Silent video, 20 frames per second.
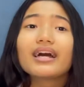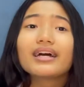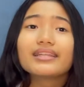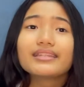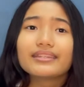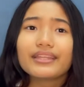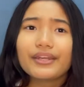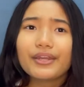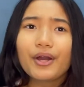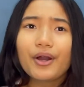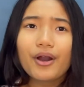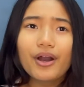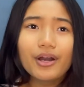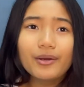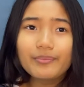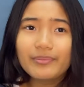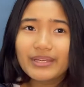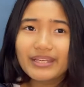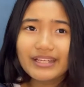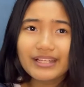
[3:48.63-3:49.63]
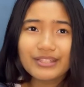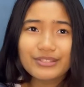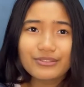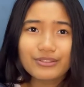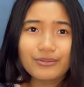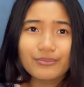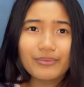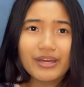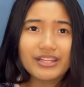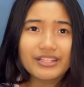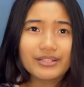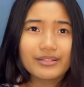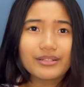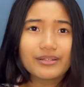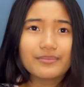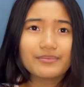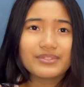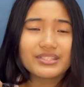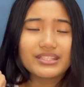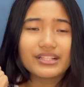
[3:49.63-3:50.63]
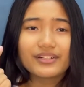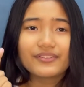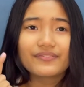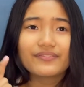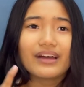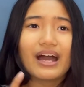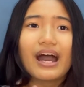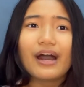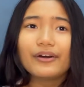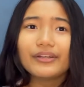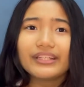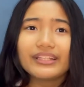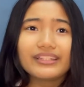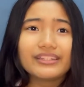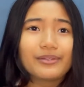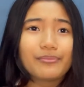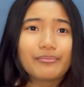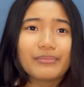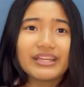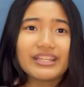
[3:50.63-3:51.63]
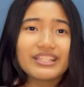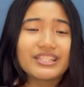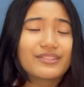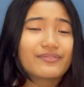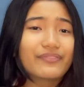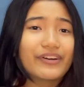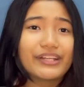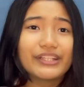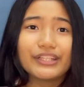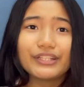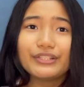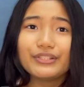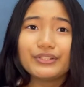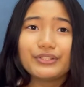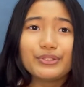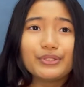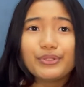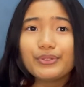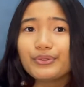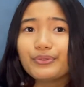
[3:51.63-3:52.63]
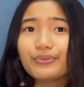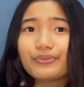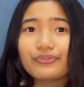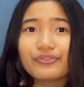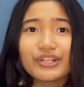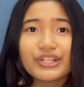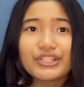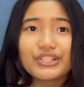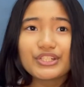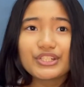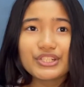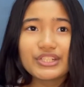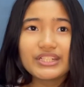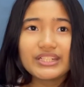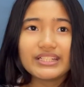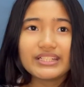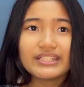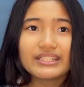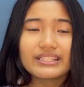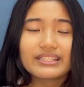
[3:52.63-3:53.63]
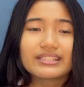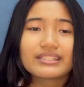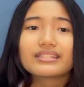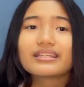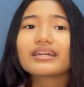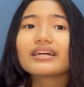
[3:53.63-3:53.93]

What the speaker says: Then Haw began to imagine himself out in the maze finding new fresh cheese.